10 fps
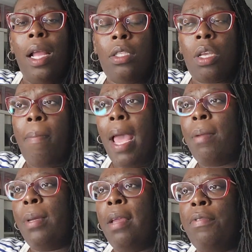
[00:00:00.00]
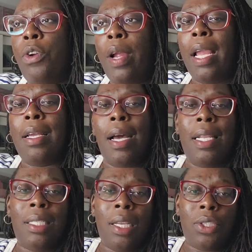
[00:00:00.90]
And so Madam gives her a
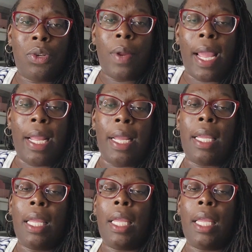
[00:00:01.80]
gun and tells her, hey,